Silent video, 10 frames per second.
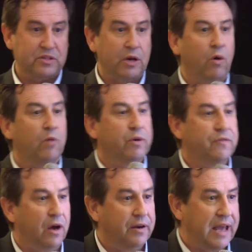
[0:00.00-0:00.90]
So what
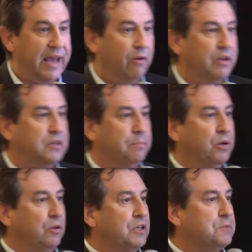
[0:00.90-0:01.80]
we've got now is a
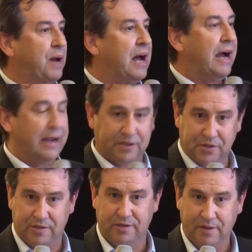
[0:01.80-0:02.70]
bill that's parked.